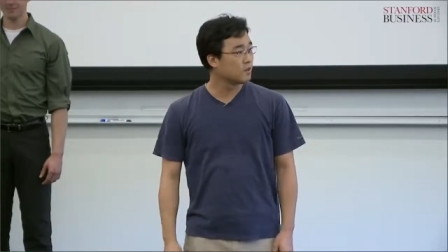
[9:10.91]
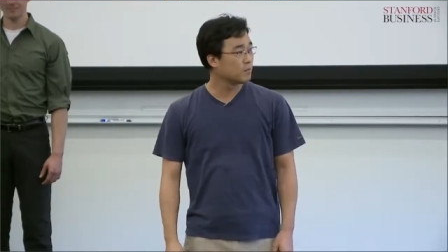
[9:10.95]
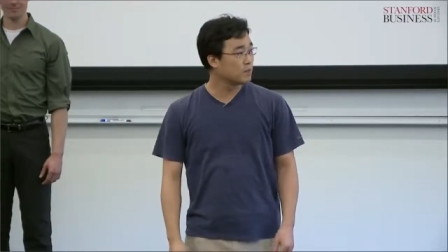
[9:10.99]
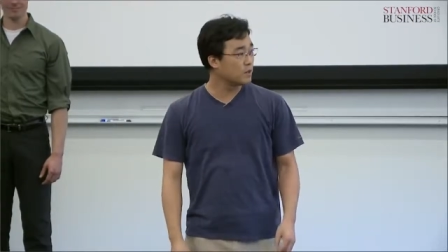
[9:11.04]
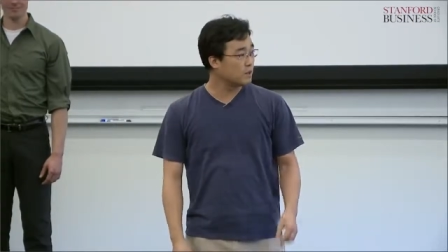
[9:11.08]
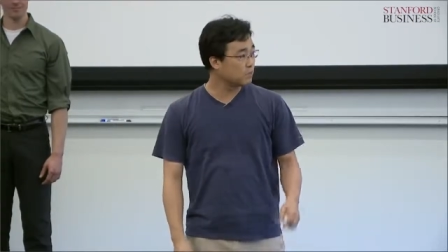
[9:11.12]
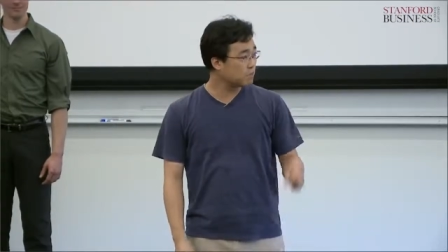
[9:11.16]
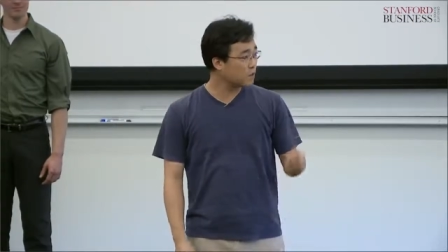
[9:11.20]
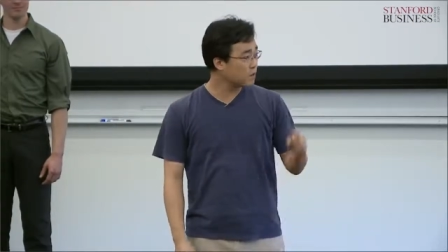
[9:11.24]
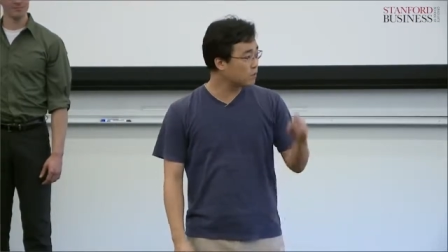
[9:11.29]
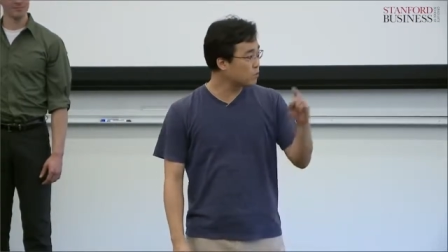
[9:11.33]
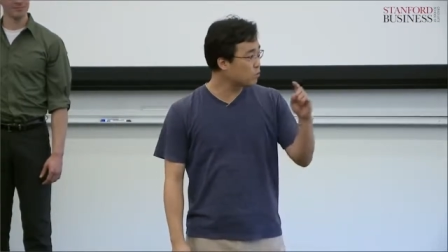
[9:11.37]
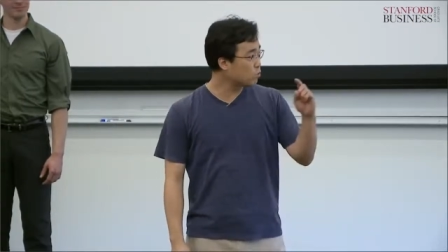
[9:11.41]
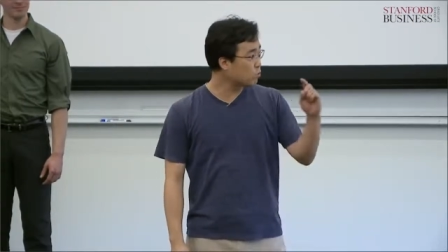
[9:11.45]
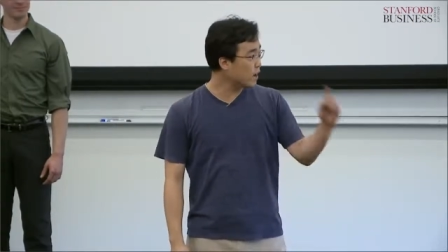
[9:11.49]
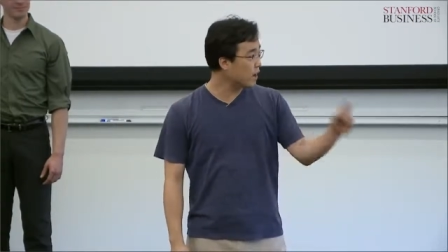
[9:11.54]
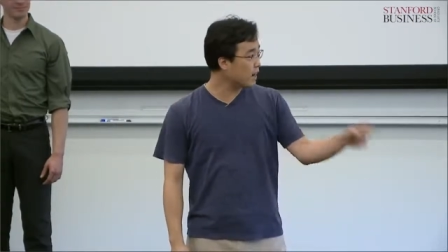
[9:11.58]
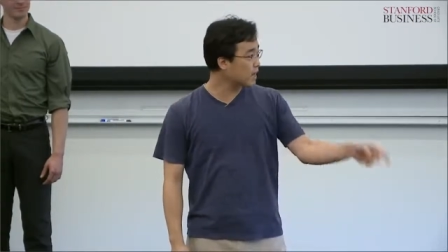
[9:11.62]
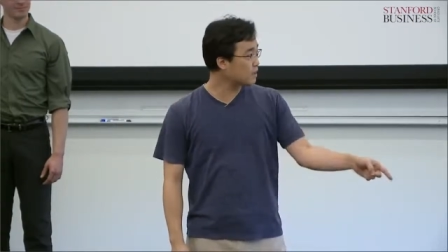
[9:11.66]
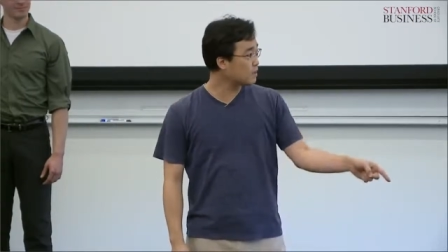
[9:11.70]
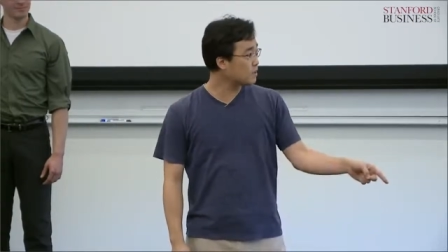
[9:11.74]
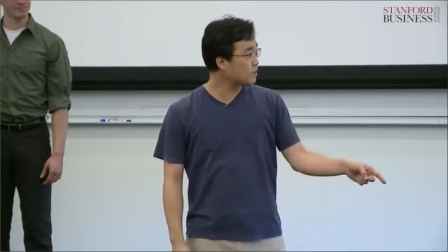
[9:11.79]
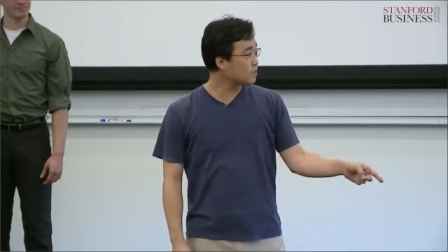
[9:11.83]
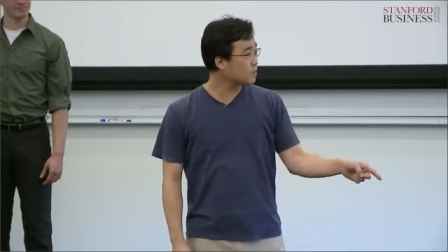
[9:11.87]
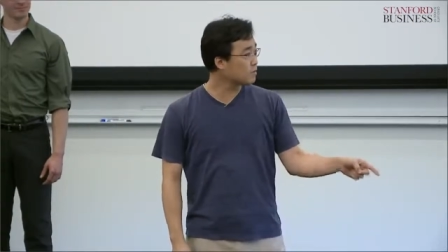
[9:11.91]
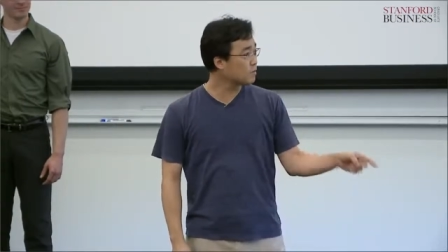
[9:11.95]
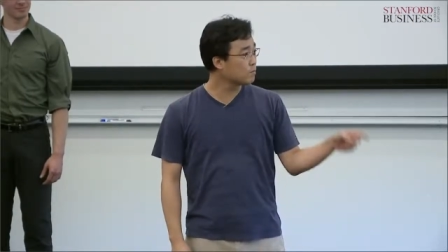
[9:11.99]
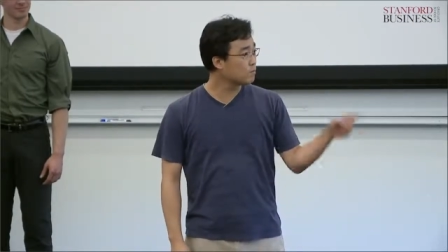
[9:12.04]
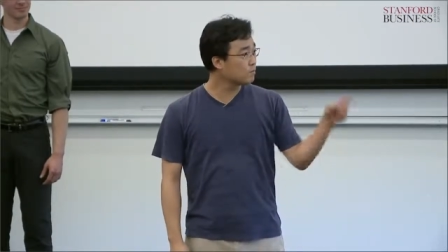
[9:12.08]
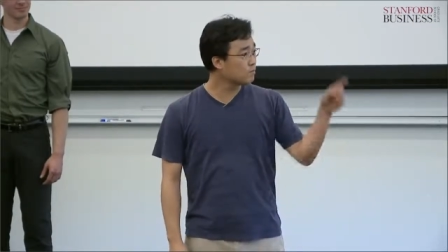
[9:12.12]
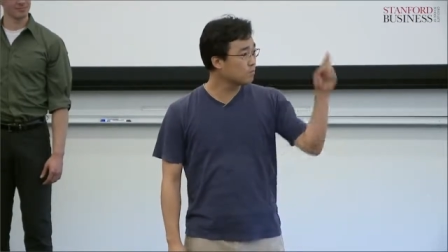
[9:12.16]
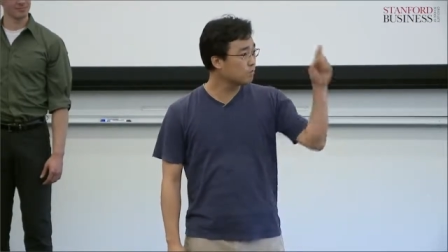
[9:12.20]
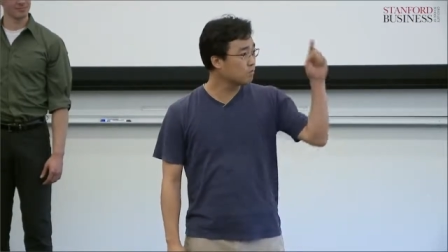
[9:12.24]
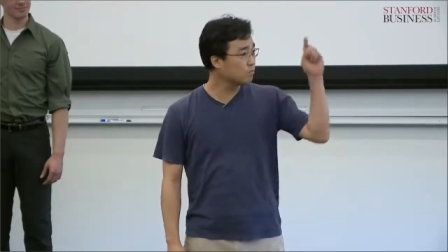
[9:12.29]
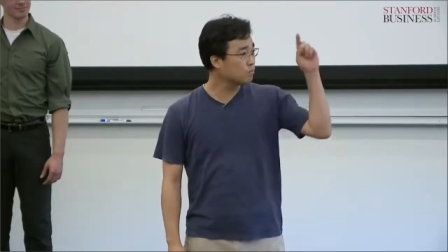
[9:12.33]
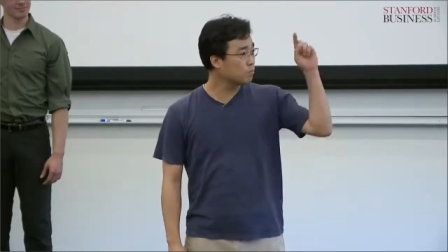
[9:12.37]
People on the right,
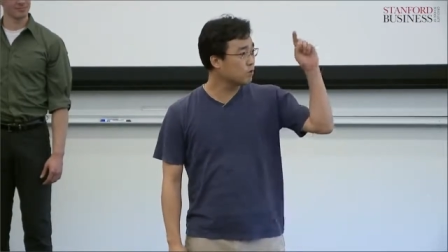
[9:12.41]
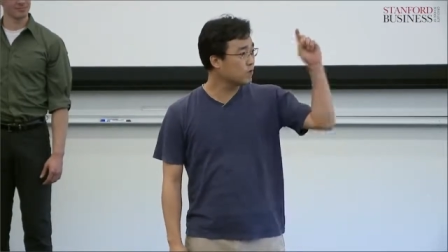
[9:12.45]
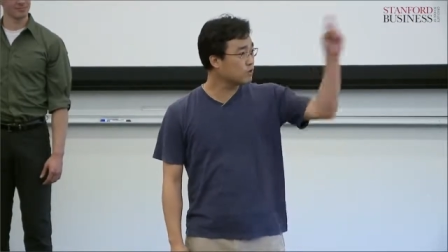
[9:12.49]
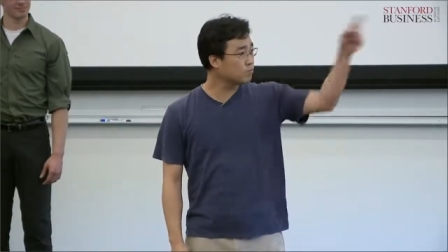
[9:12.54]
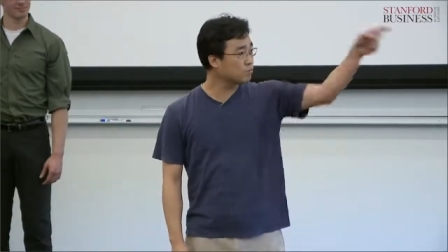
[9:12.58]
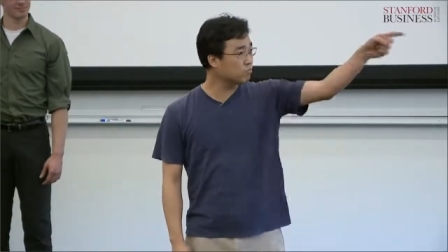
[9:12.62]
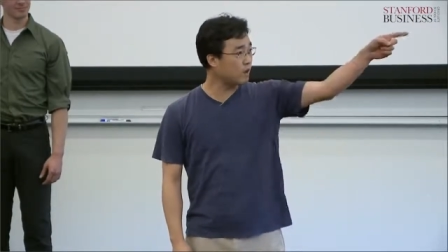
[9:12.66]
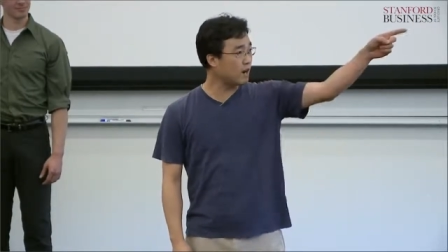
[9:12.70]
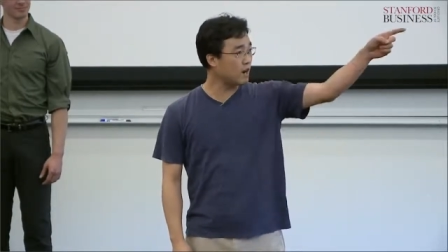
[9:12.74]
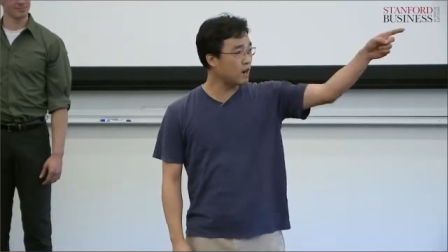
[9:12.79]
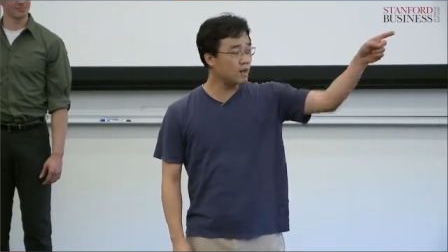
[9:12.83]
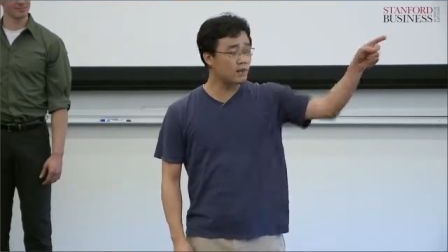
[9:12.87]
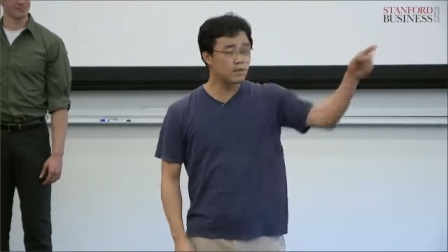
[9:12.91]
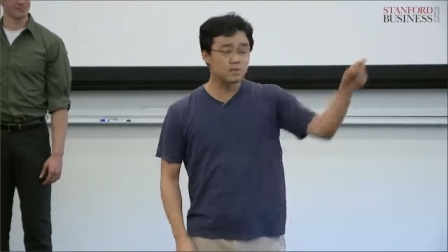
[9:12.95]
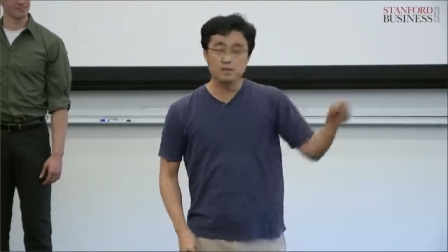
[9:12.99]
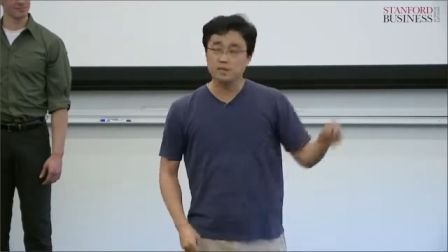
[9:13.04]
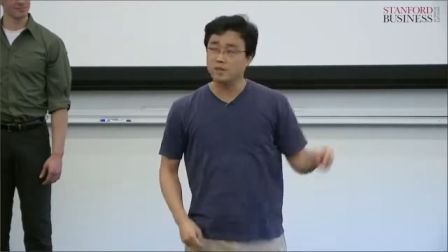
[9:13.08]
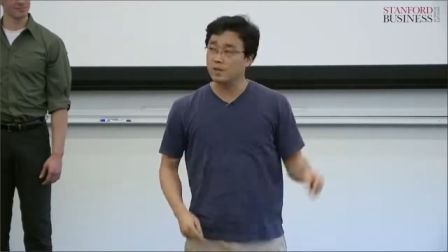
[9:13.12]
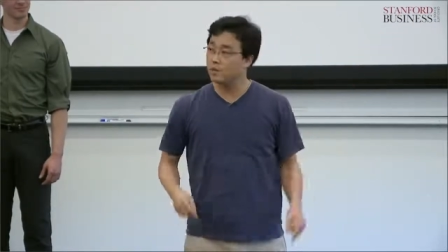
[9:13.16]
please rise